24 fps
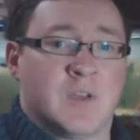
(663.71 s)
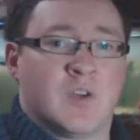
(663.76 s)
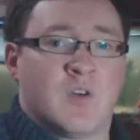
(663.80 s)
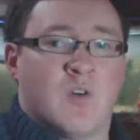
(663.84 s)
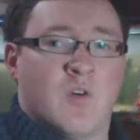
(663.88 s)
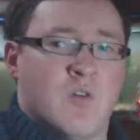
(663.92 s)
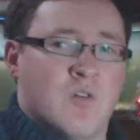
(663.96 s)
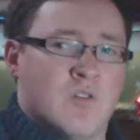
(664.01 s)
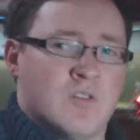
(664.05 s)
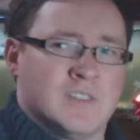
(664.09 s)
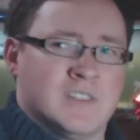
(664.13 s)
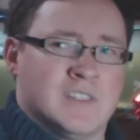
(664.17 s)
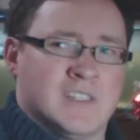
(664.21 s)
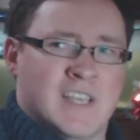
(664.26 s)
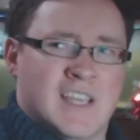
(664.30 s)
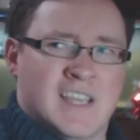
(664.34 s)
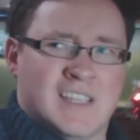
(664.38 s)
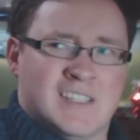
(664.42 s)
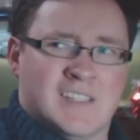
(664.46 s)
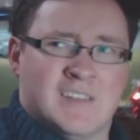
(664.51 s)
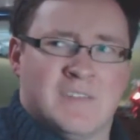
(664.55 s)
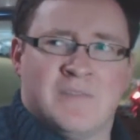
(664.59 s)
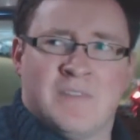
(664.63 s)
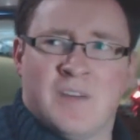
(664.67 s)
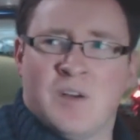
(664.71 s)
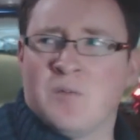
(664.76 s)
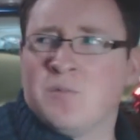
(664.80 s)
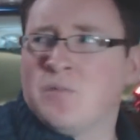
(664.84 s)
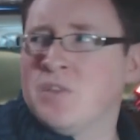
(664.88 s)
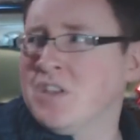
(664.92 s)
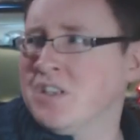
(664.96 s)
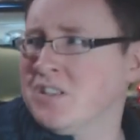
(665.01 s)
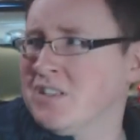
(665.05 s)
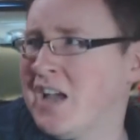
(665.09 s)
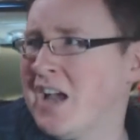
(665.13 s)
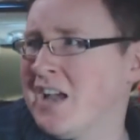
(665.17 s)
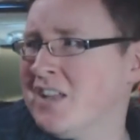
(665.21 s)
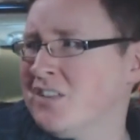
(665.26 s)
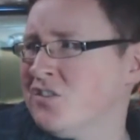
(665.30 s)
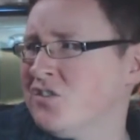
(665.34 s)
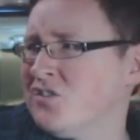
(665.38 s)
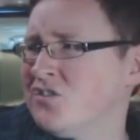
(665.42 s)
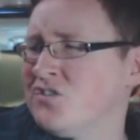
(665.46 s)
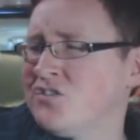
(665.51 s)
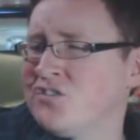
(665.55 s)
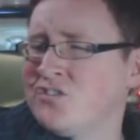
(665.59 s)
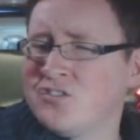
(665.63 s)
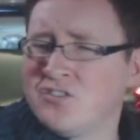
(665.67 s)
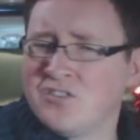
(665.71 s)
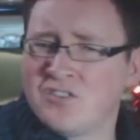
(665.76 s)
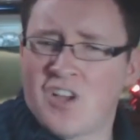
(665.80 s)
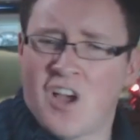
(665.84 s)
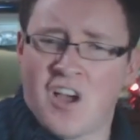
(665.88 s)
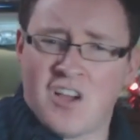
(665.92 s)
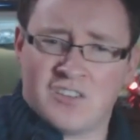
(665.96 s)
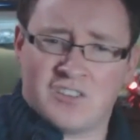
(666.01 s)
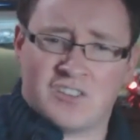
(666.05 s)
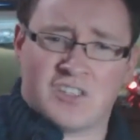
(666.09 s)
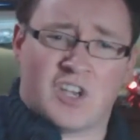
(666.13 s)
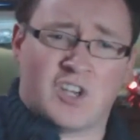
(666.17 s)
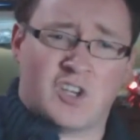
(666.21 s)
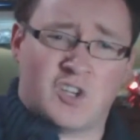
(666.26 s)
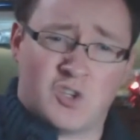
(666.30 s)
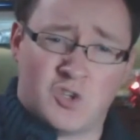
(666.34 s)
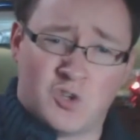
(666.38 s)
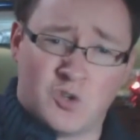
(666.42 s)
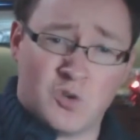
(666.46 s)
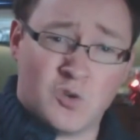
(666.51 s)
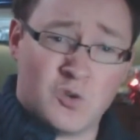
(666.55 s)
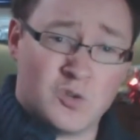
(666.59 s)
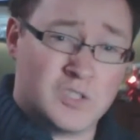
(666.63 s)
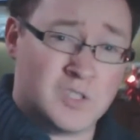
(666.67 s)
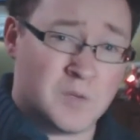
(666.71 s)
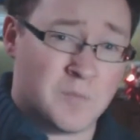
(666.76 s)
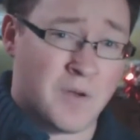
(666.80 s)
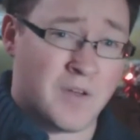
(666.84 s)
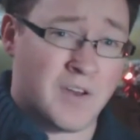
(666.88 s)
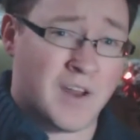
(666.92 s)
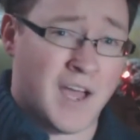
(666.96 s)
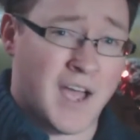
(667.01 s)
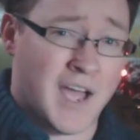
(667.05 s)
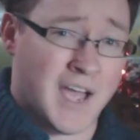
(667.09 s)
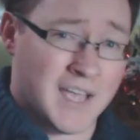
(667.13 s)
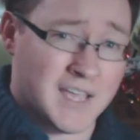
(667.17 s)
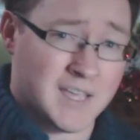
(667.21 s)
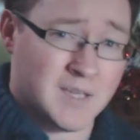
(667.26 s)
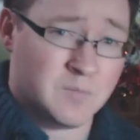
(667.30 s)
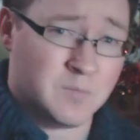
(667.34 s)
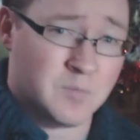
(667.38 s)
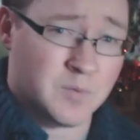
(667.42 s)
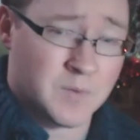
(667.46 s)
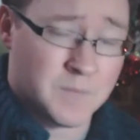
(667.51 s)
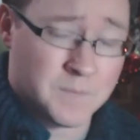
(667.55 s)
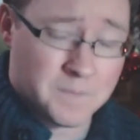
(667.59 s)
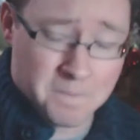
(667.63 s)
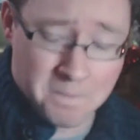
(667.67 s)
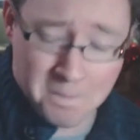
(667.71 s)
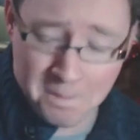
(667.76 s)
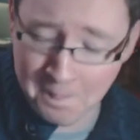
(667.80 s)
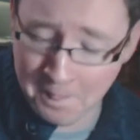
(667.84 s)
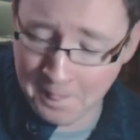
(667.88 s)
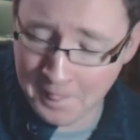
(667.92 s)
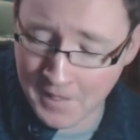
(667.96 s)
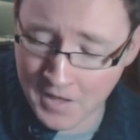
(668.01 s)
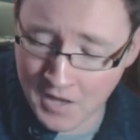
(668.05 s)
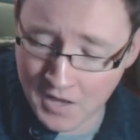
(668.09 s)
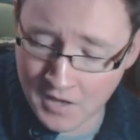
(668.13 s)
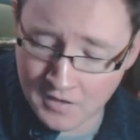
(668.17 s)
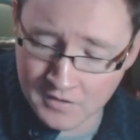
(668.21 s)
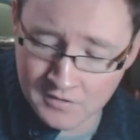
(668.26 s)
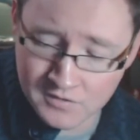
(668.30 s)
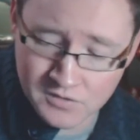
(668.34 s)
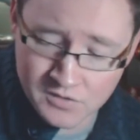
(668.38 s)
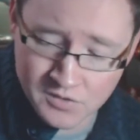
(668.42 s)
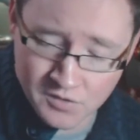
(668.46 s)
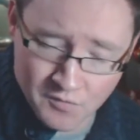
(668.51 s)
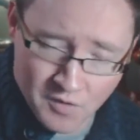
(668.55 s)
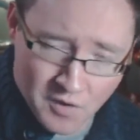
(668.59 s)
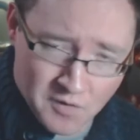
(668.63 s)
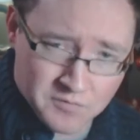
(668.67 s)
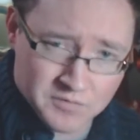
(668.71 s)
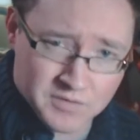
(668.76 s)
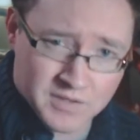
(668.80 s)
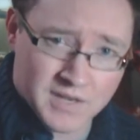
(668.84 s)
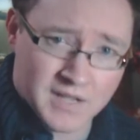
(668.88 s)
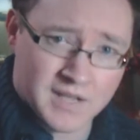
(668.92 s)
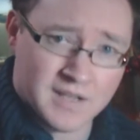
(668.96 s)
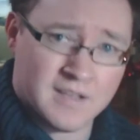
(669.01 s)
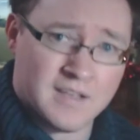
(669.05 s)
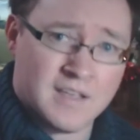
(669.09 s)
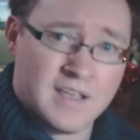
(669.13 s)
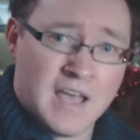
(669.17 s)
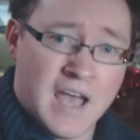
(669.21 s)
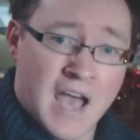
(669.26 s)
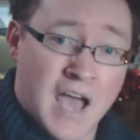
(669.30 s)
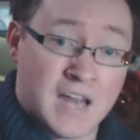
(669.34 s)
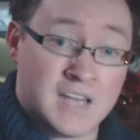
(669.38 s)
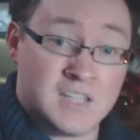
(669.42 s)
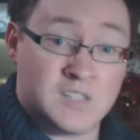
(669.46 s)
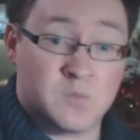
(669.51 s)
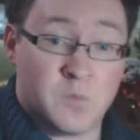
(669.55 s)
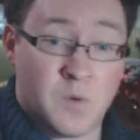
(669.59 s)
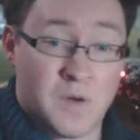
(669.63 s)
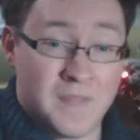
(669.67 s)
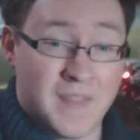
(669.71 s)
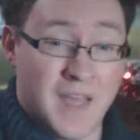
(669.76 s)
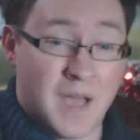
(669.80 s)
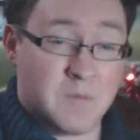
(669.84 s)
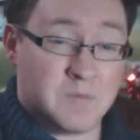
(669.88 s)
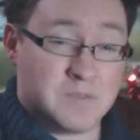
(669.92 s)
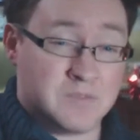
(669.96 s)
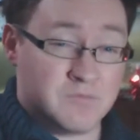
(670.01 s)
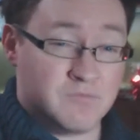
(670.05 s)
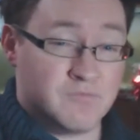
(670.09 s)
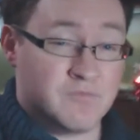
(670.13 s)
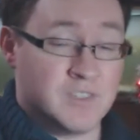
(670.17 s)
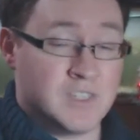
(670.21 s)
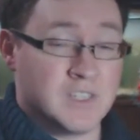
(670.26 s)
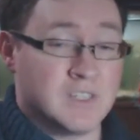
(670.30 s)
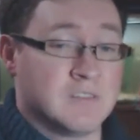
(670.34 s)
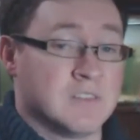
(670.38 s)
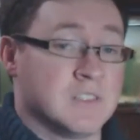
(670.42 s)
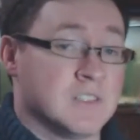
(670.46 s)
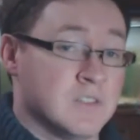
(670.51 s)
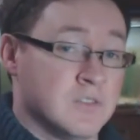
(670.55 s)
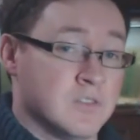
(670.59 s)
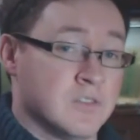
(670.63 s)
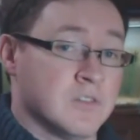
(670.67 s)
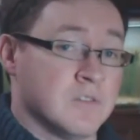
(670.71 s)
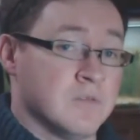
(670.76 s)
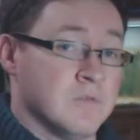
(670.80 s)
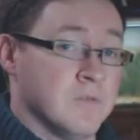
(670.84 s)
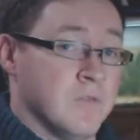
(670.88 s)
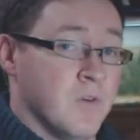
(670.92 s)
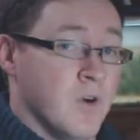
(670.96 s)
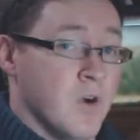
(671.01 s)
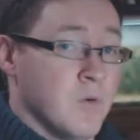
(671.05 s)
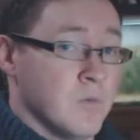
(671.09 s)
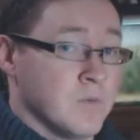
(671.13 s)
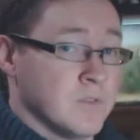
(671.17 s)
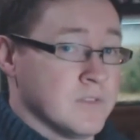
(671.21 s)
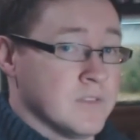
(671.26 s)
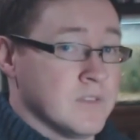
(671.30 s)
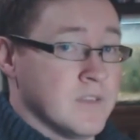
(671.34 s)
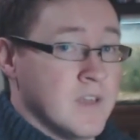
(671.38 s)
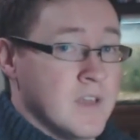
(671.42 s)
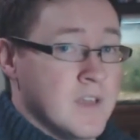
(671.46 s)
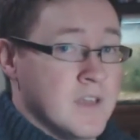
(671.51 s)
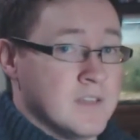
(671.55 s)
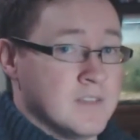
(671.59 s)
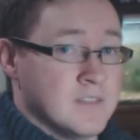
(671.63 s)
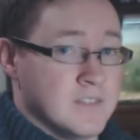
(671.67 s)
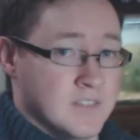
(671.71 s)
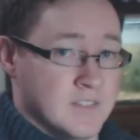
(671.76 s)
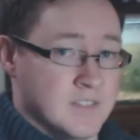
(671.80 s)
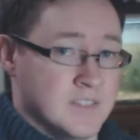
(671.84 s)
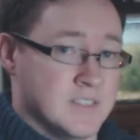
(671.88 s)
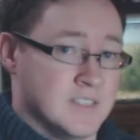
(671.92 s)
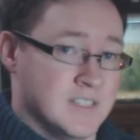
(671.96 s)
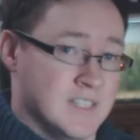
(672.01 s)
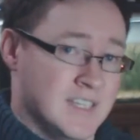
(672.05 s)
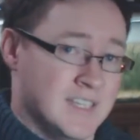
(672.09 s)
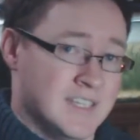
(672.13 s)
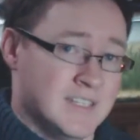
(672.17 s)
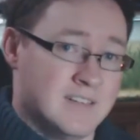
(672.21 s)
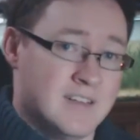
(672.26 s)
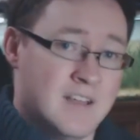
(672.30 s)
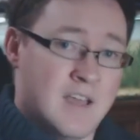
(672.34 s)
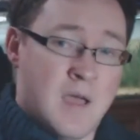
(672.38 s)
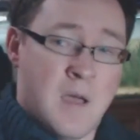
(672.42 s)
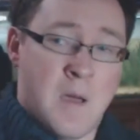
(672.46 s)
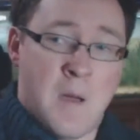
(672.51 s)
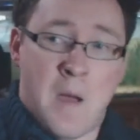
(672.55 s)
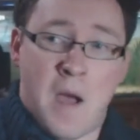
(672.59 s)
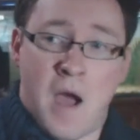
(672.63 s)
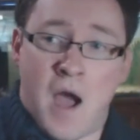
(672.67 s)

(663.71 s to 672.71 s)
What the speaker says: because it's a film that has had such a huge amount of hype surrounding it, and it's one that I was really looking forward to seeing.